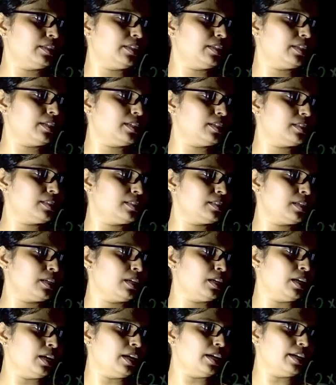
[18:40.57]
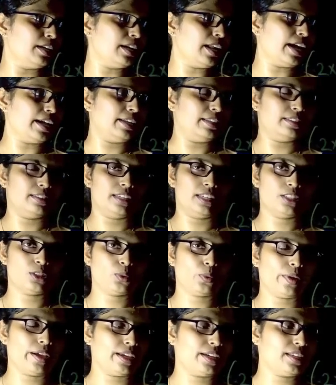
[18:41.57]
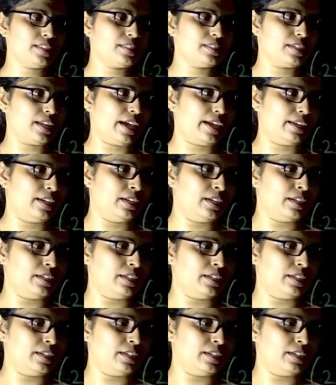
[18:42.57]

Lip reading: is 9. 3 square is 9.